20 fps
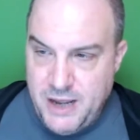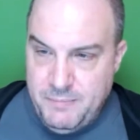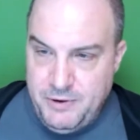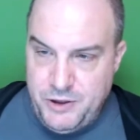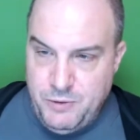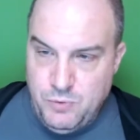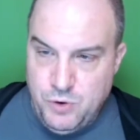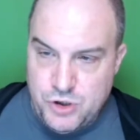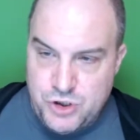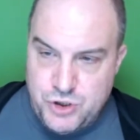
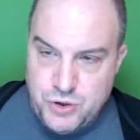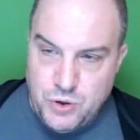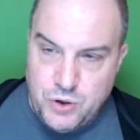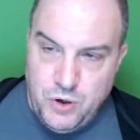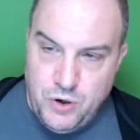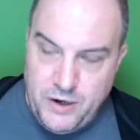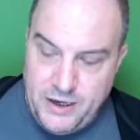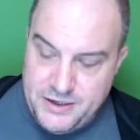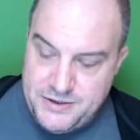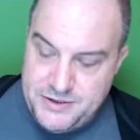But the more
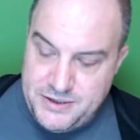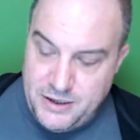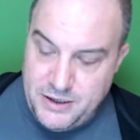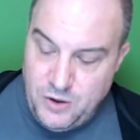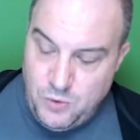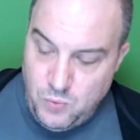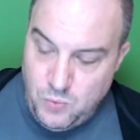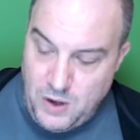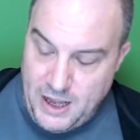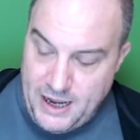sugar is in
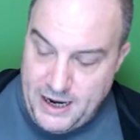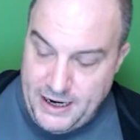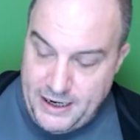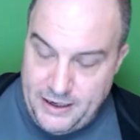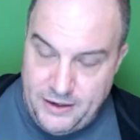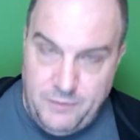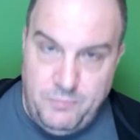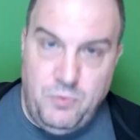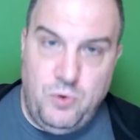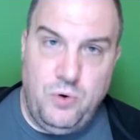the
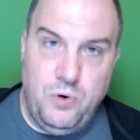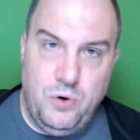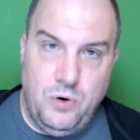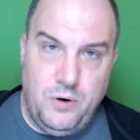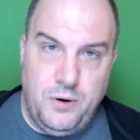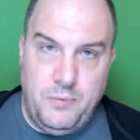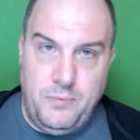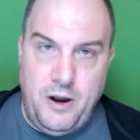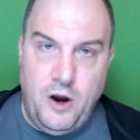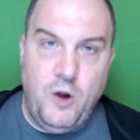wine, the
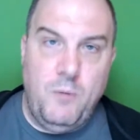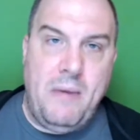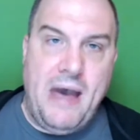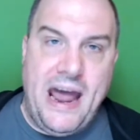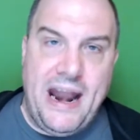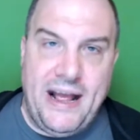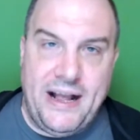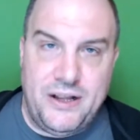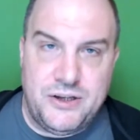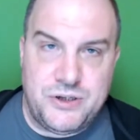more
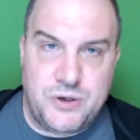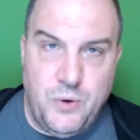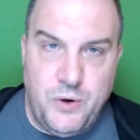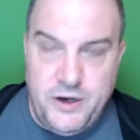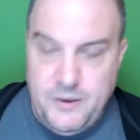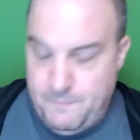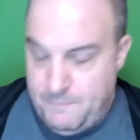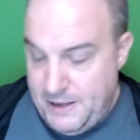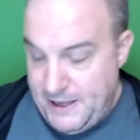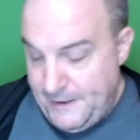aromatic it's
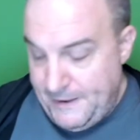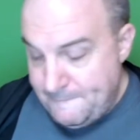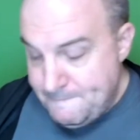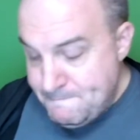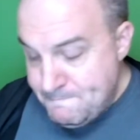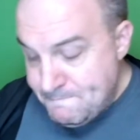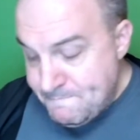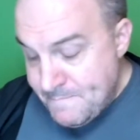going to be.